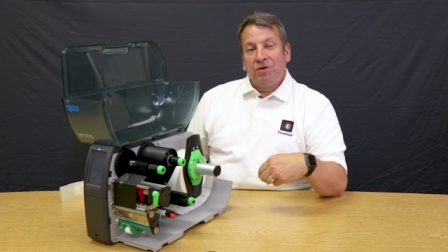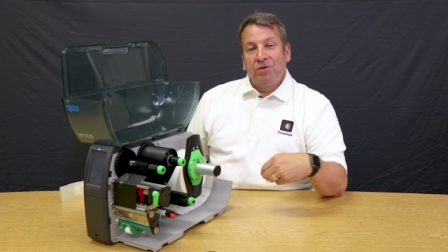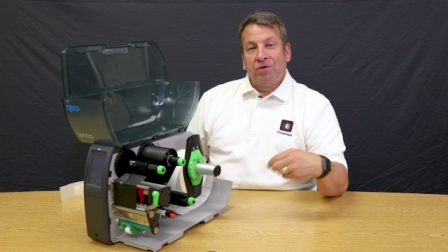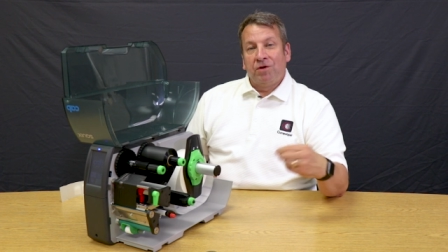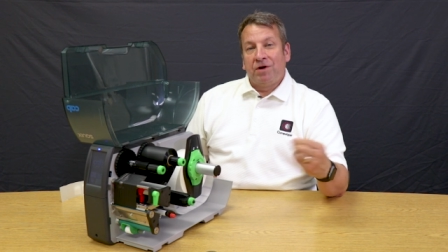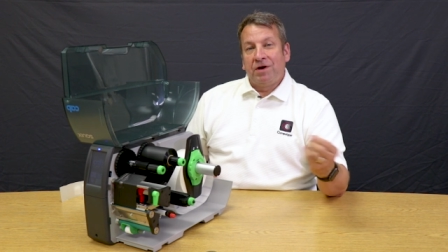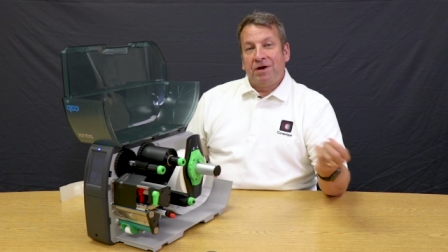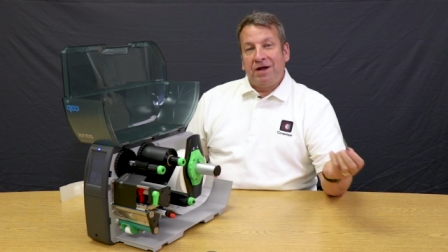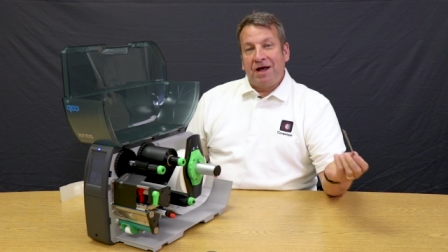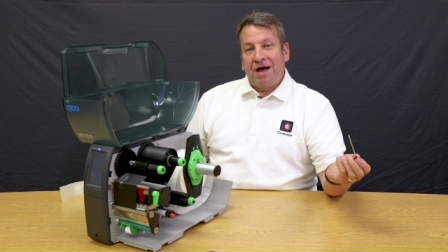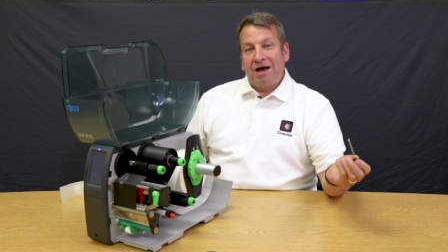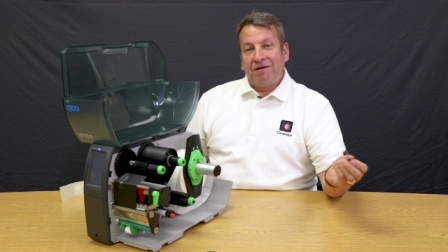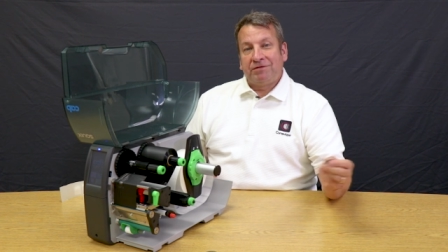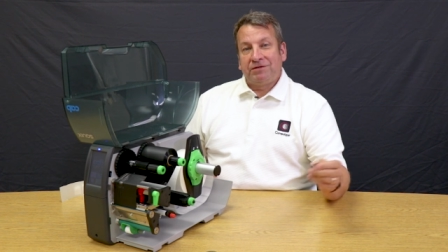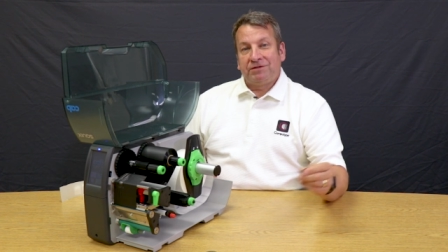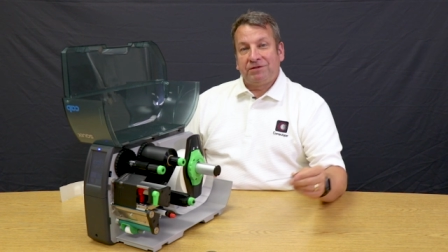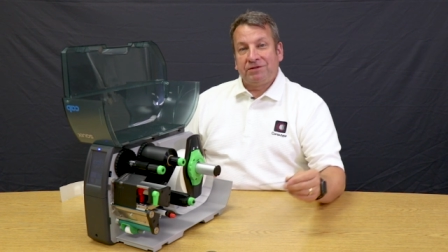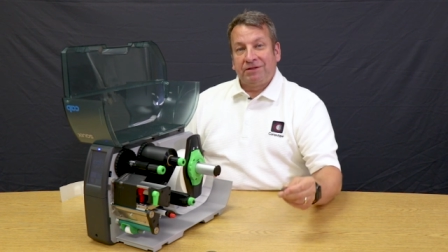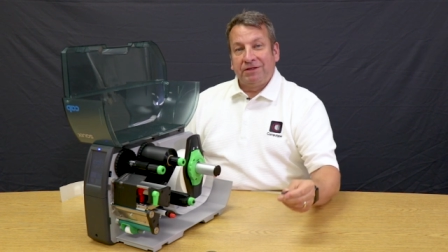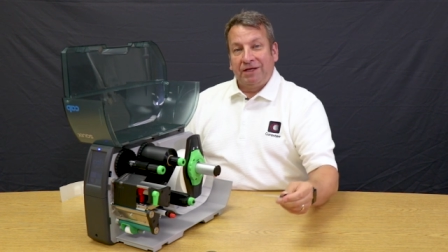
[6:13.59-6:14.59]
where a
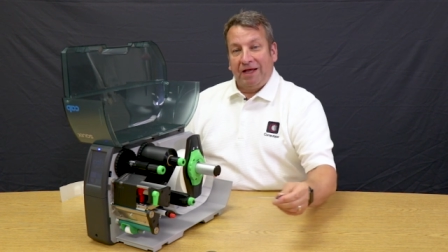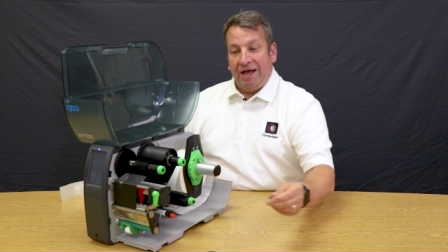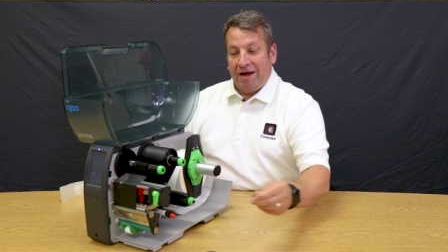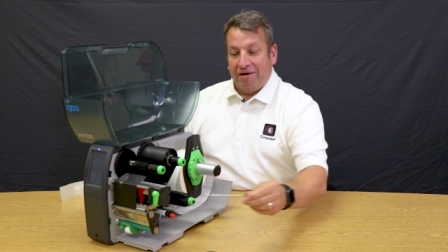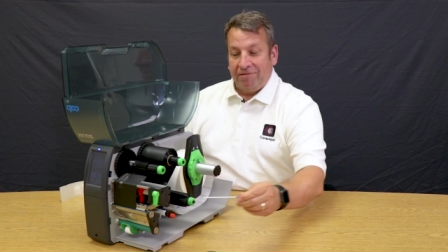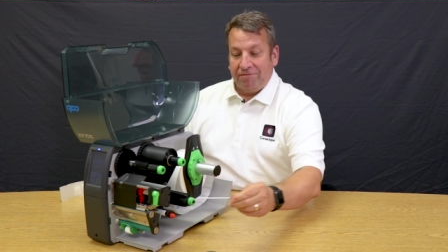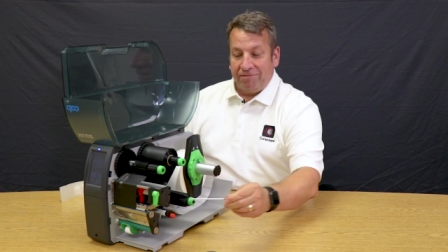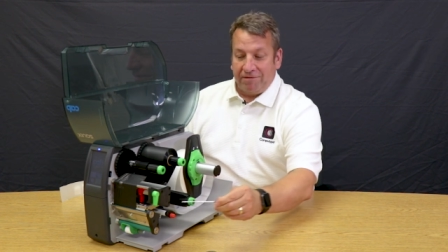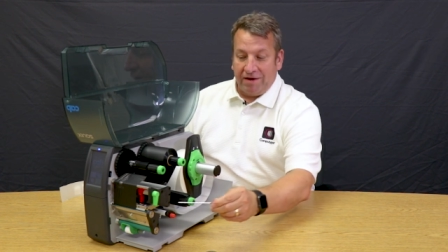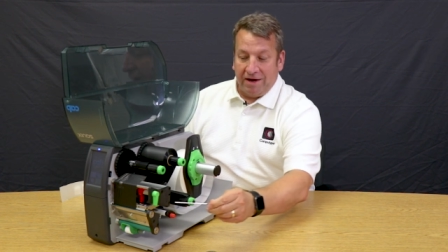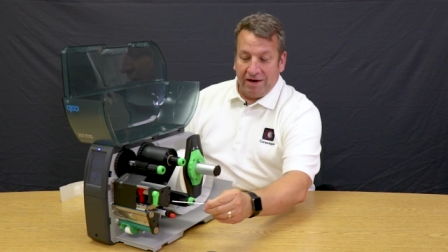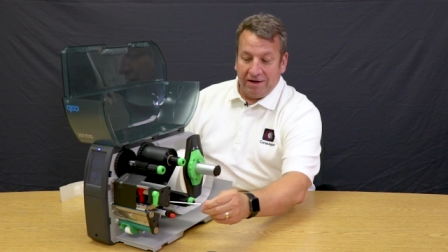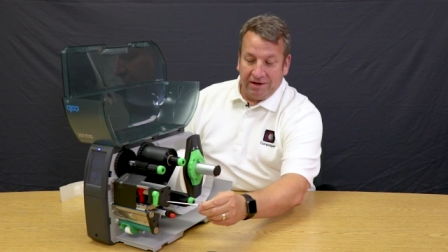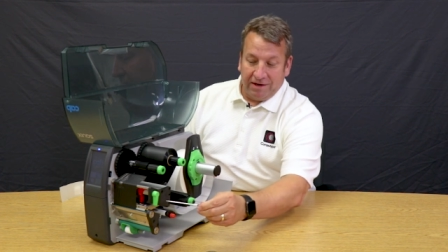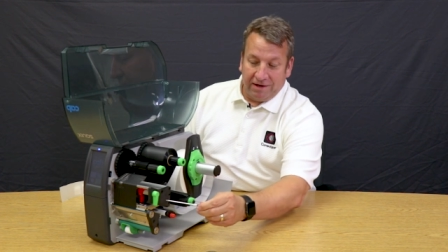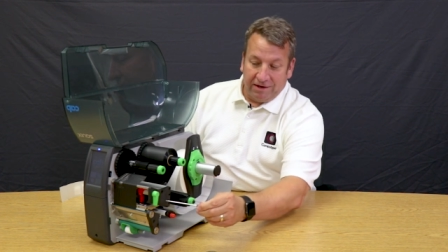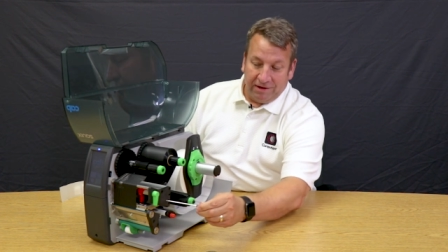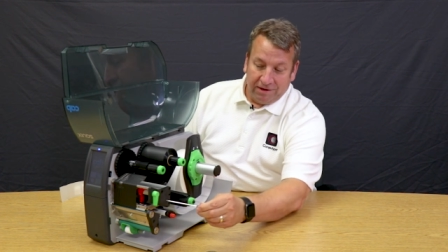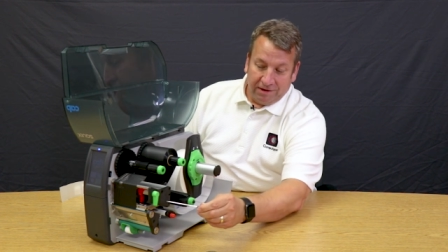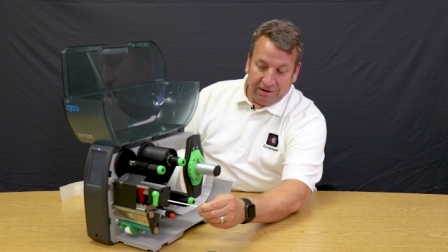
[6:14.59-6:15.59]
novice can't find
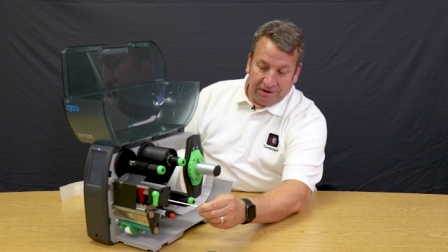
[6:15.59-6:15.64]
it.